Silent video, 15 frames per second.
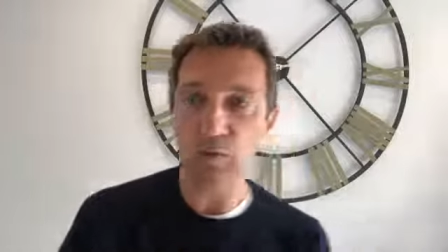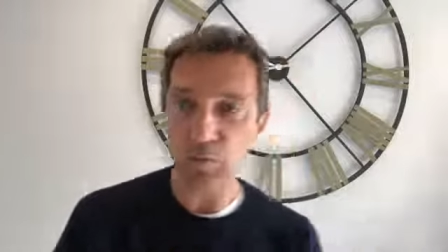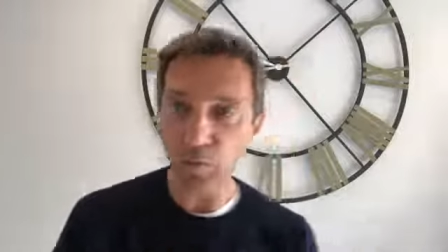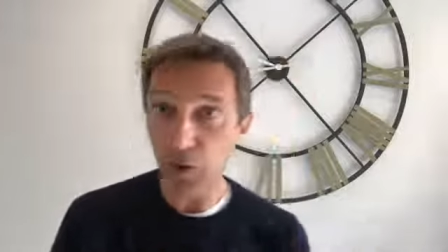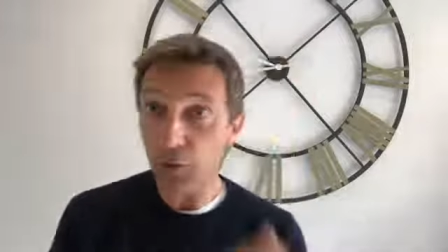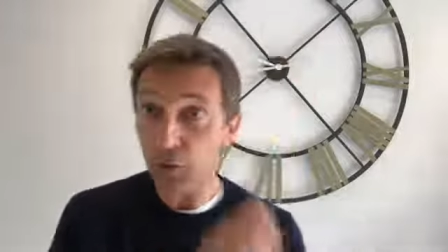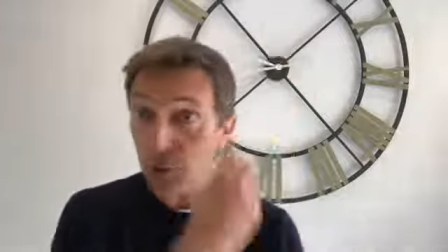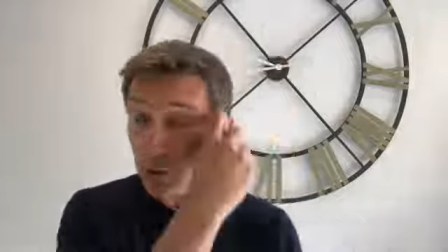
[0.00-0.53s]

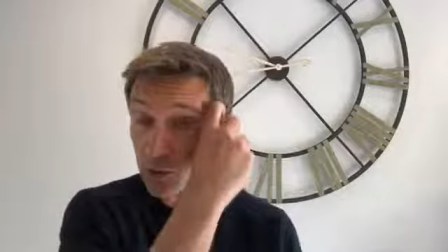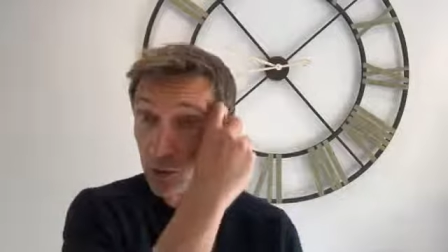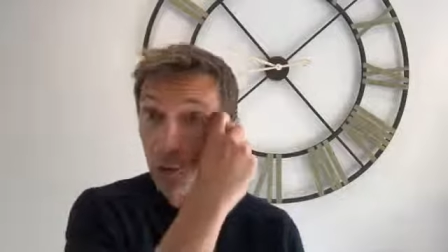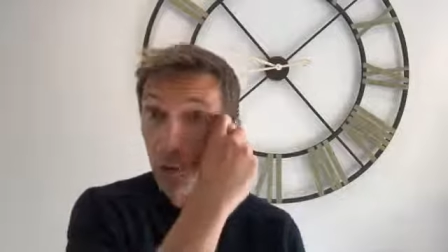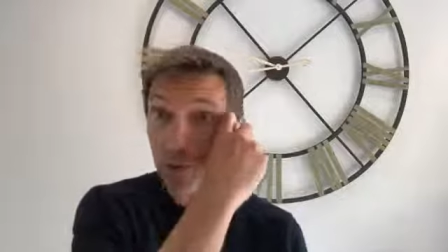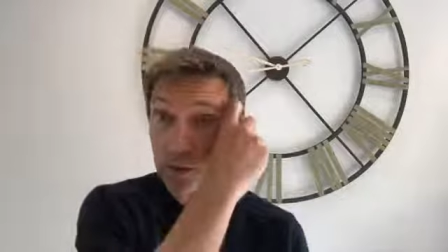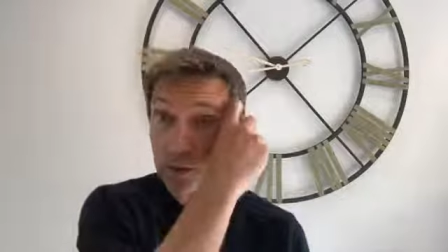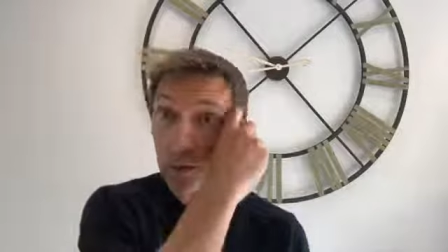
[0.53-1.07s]
father and
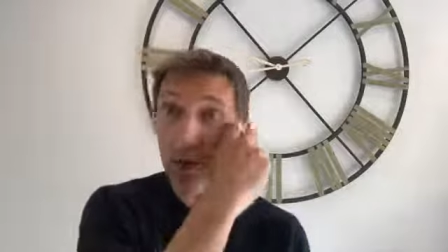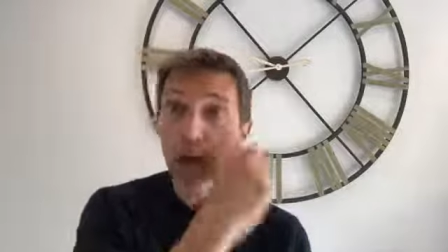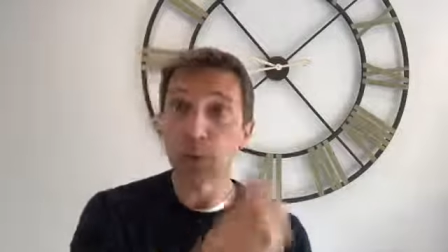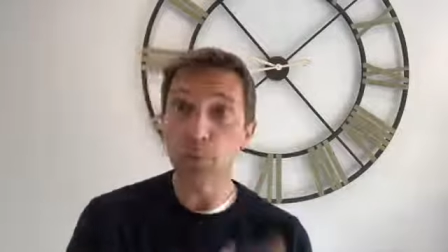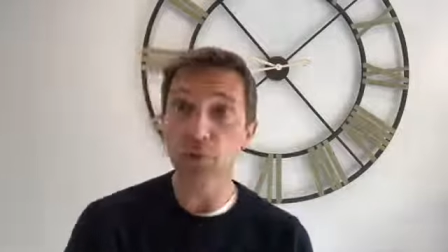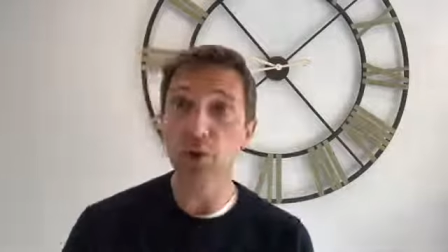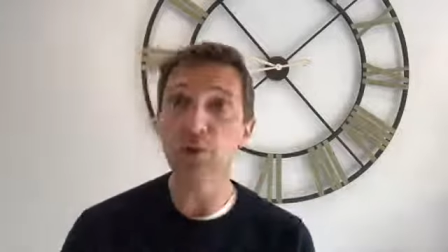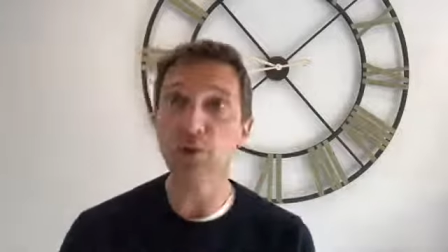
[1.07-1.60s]
daughter,
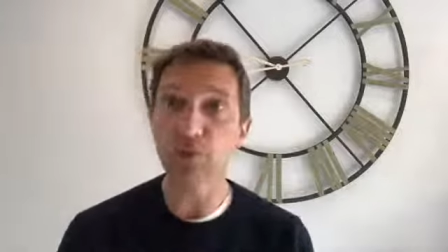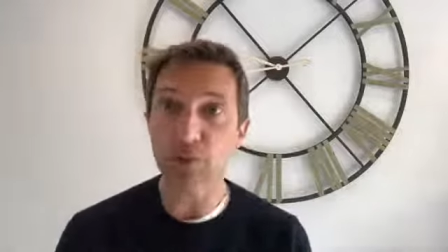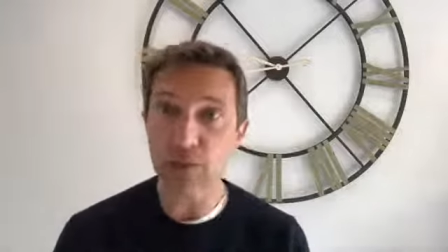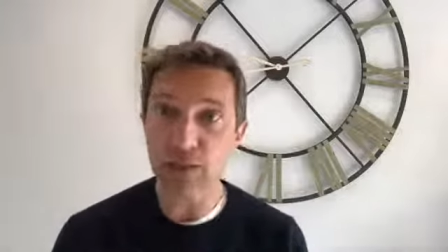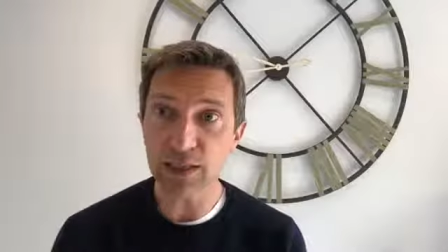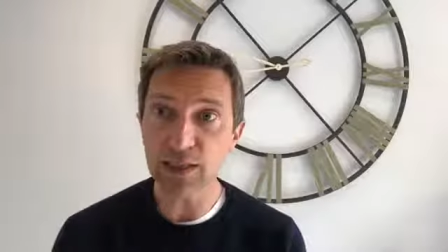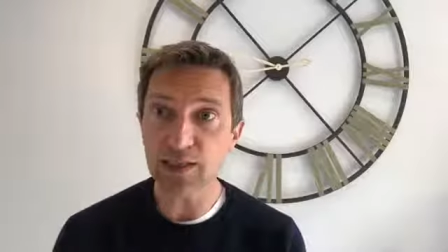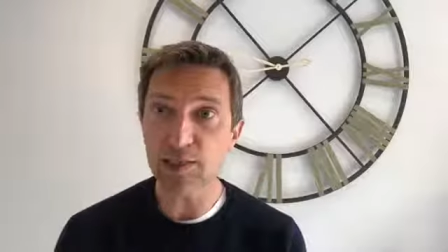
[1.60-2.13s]
brother and
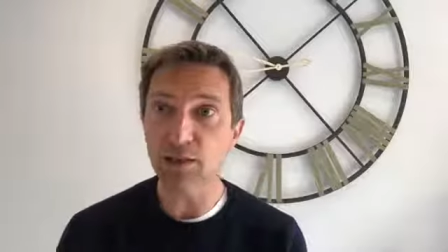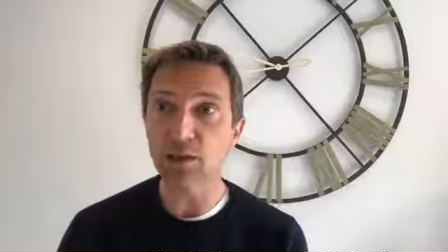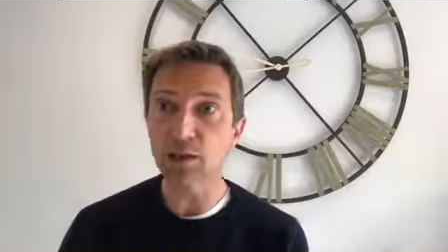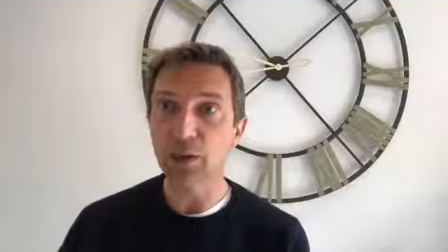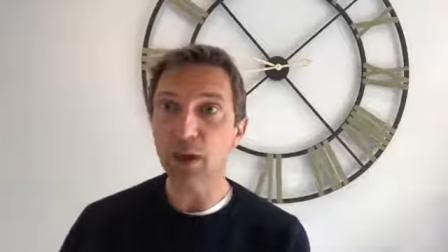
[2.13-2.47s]
sister.